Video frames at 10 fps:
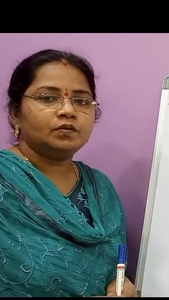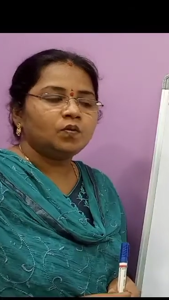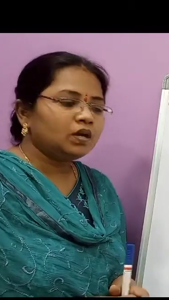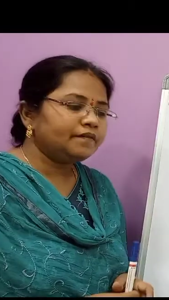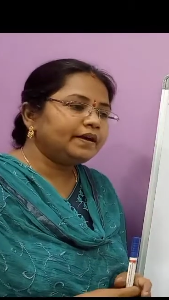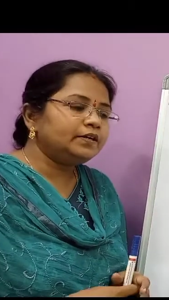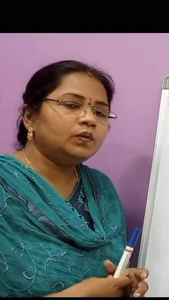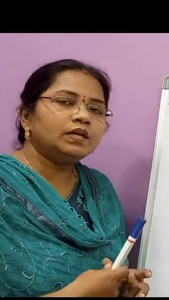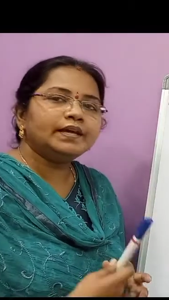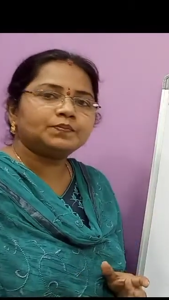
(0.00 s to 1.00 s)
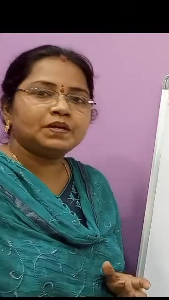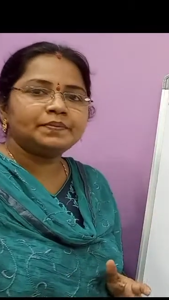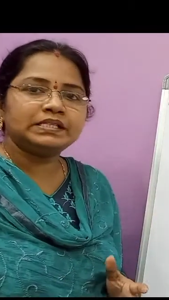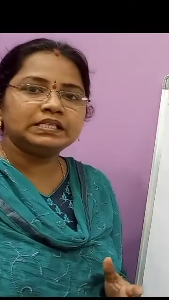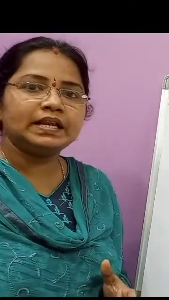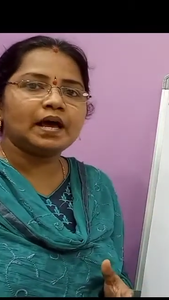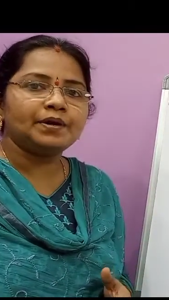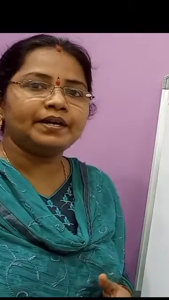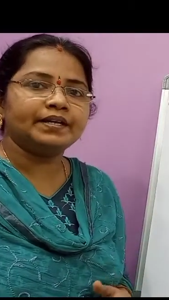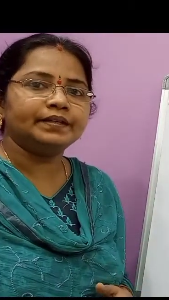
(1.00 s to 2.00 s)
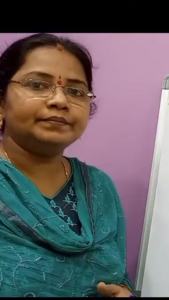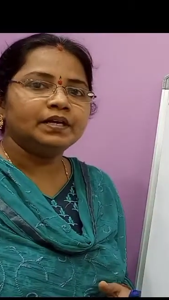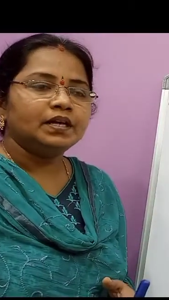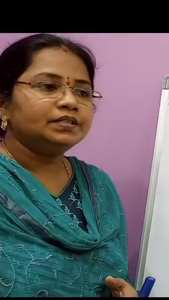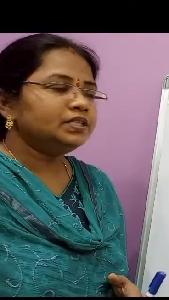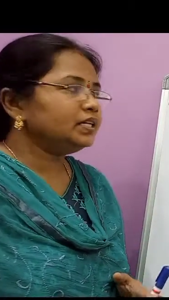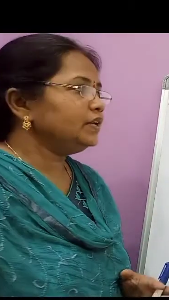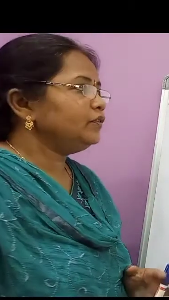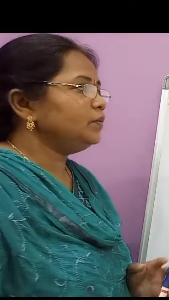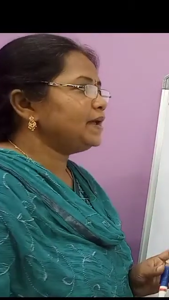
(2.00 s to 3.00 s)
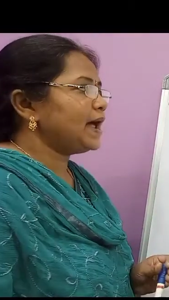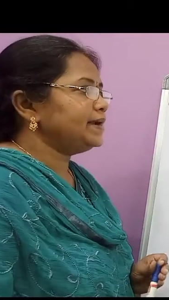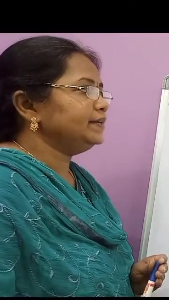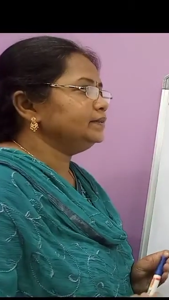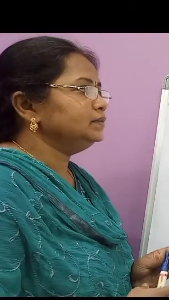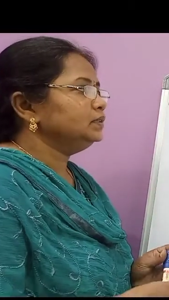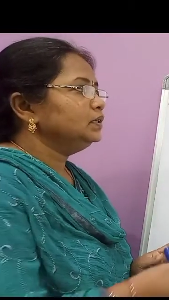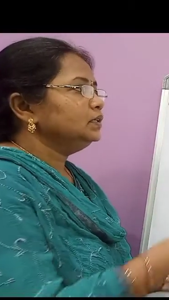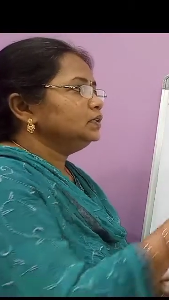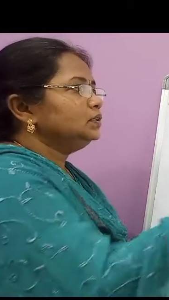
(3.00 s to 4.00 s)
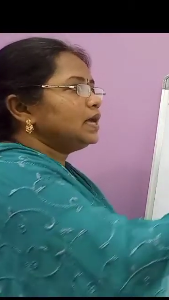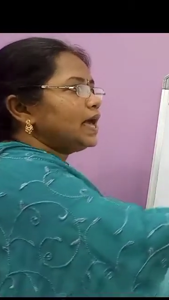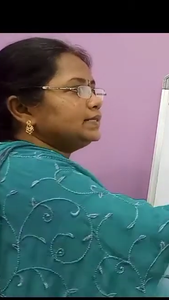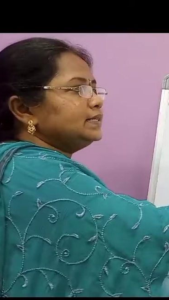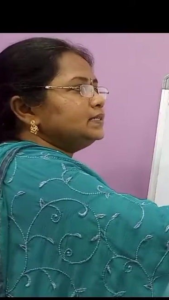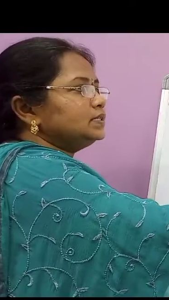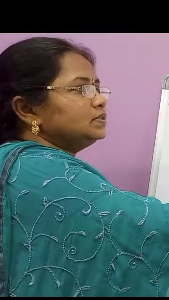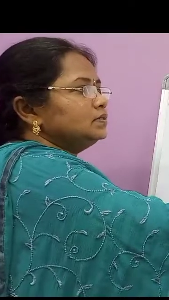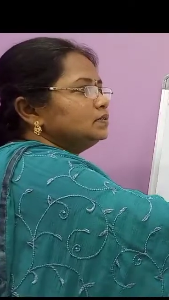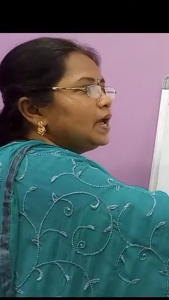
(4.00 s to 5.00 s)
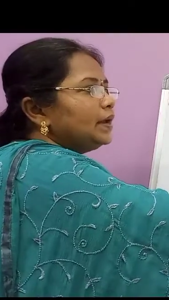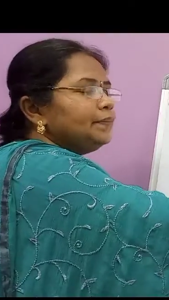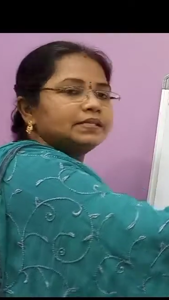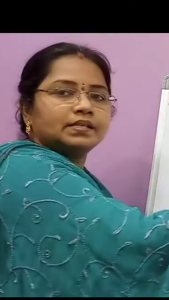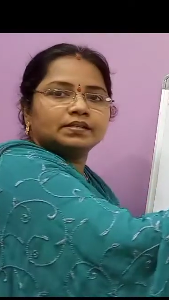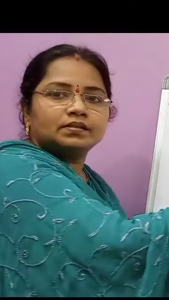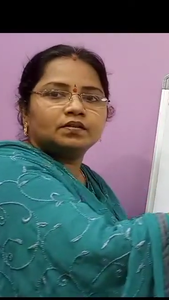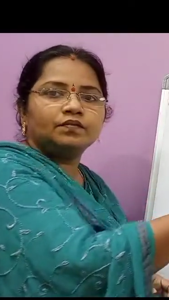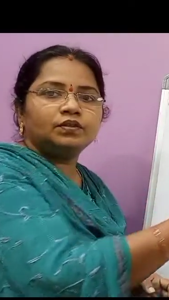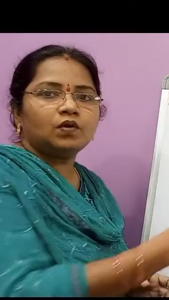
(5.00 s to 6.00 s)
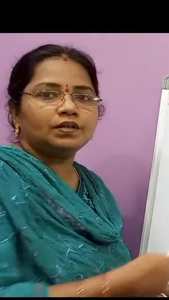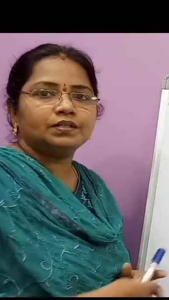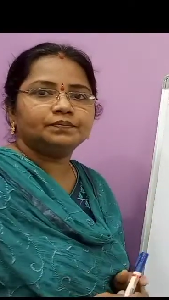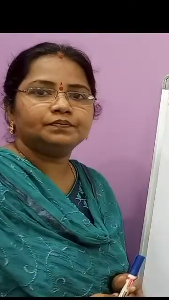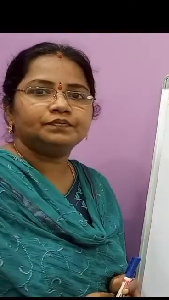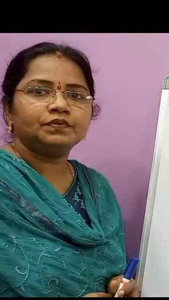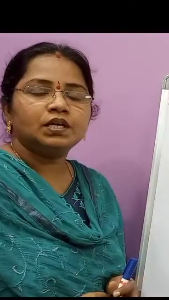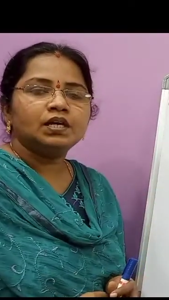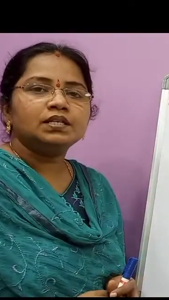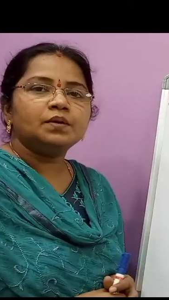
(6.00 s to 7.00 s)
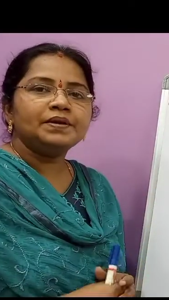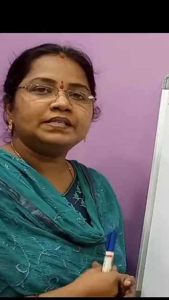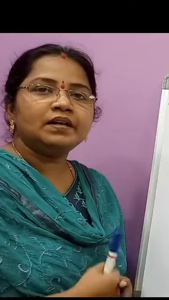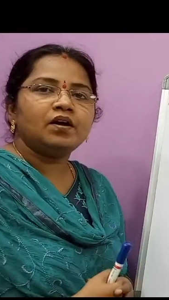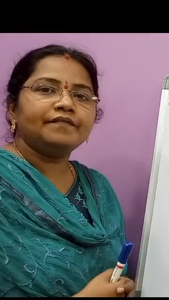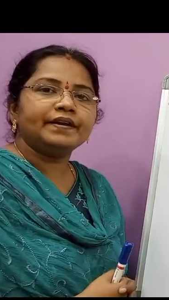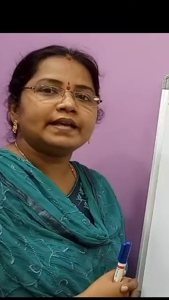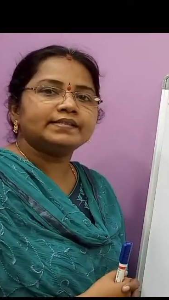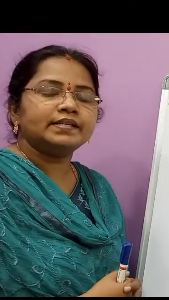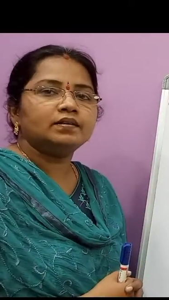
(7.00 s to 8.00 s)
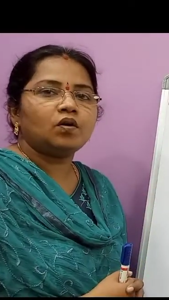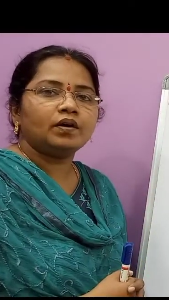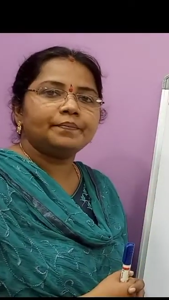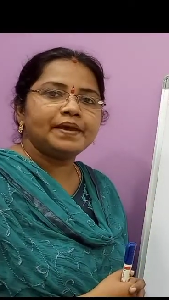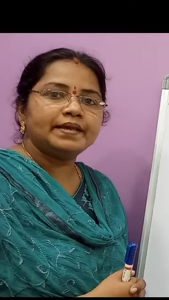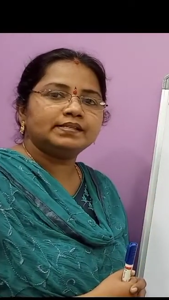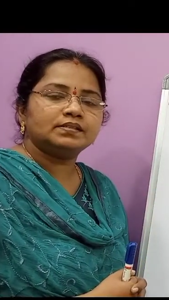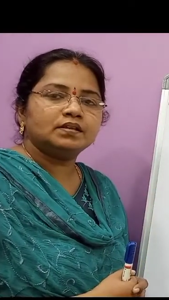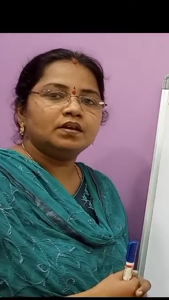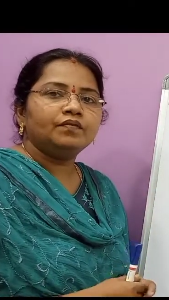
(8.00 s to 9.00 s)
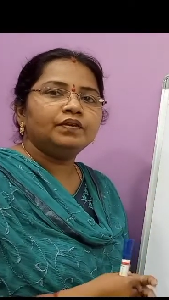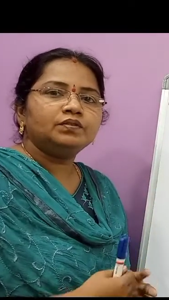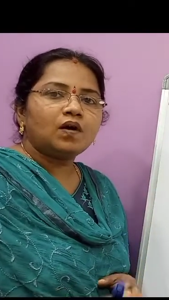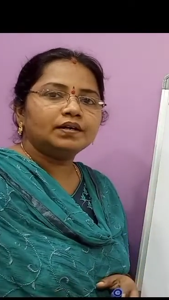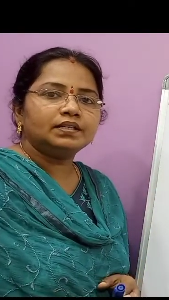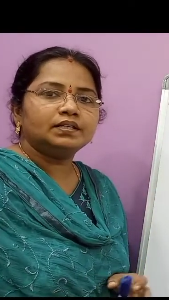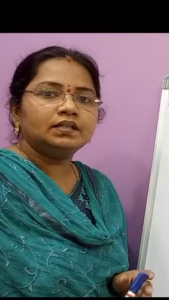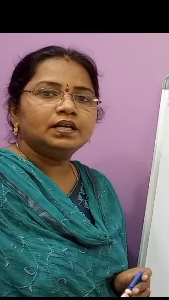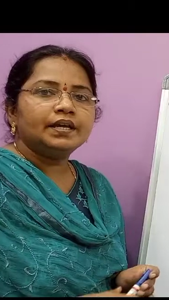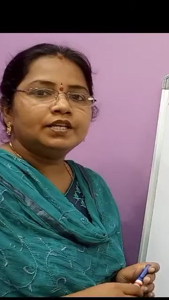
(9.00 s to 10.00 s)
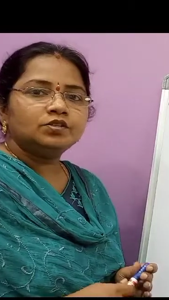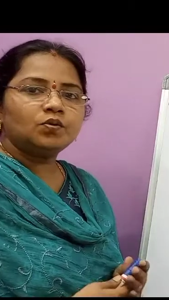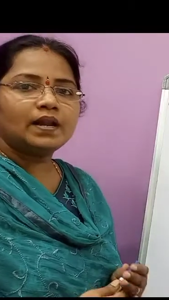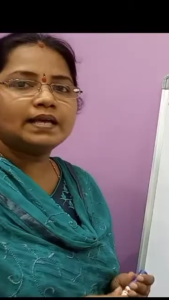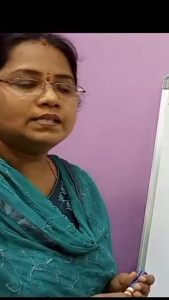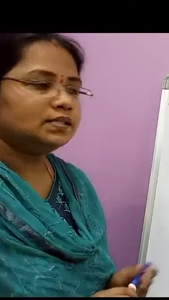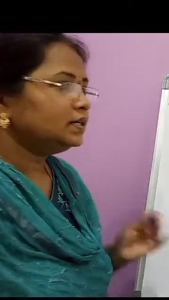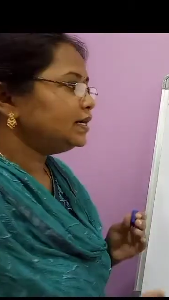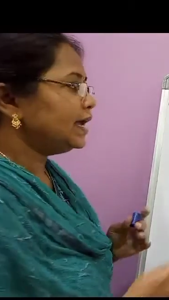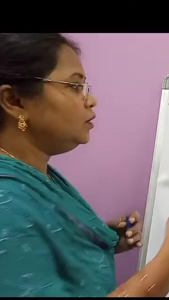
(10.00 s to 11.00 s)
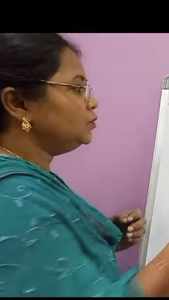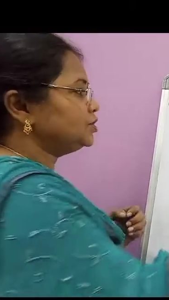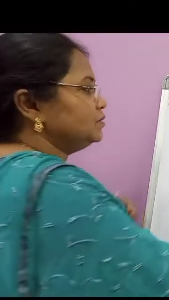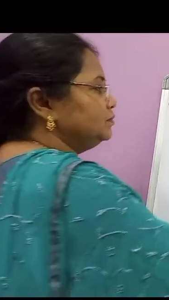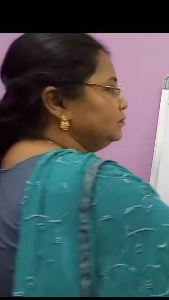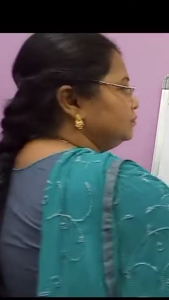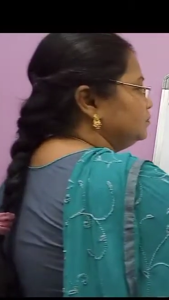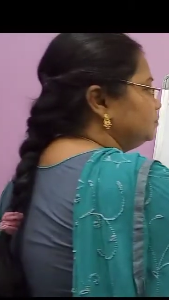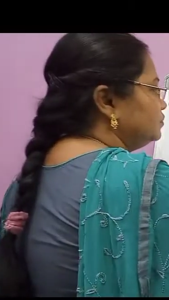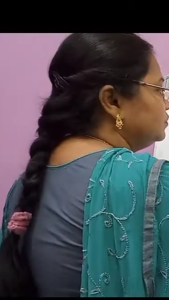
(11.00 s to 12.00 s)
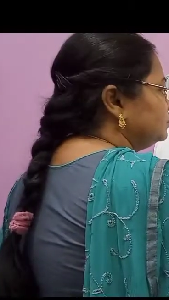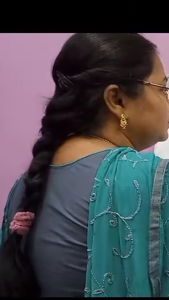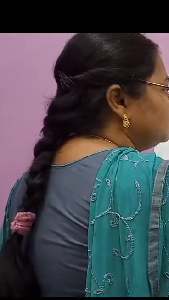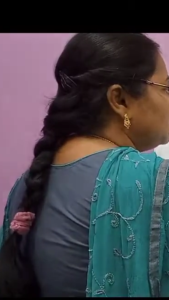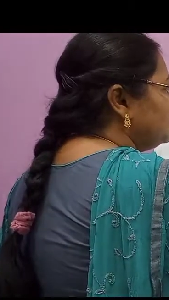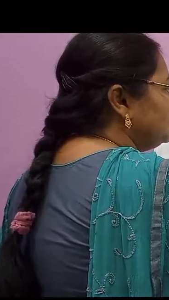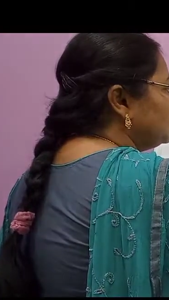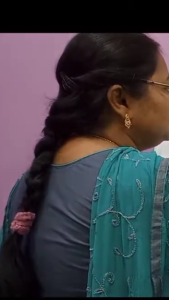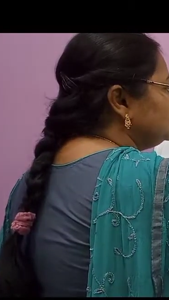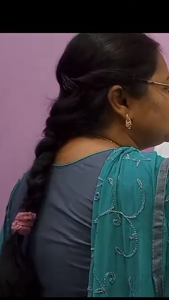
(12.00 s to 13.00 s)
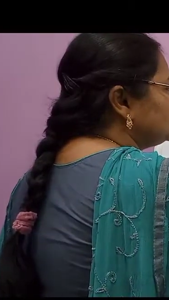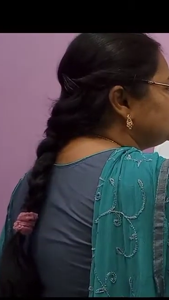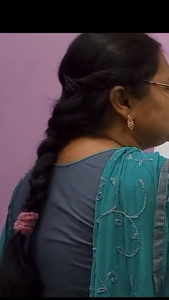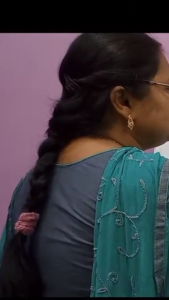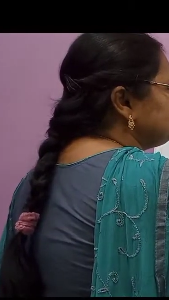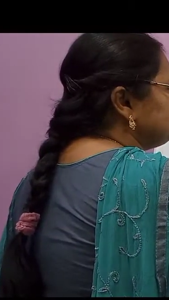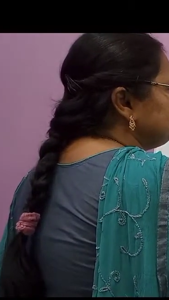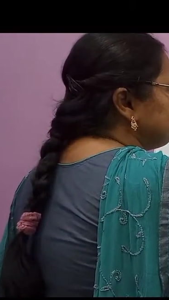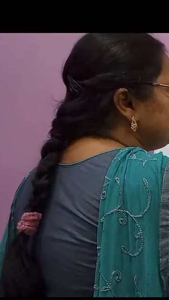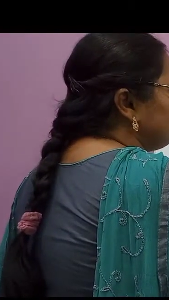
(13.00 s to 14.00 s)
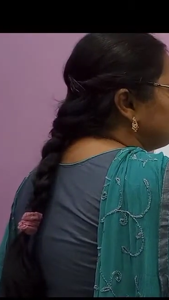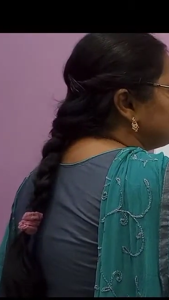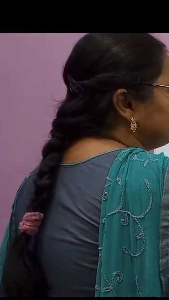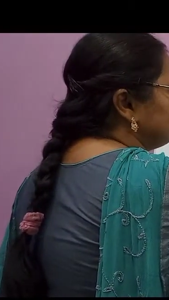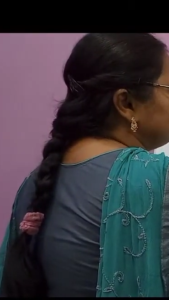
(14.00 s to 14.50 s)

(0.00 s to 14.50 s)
Okay, while doing experiments in the laboratory, generally we'll be adding acids and bases with water. The mixing of an acid or a base with water is known as dilution. What do we call this process as? Dilution.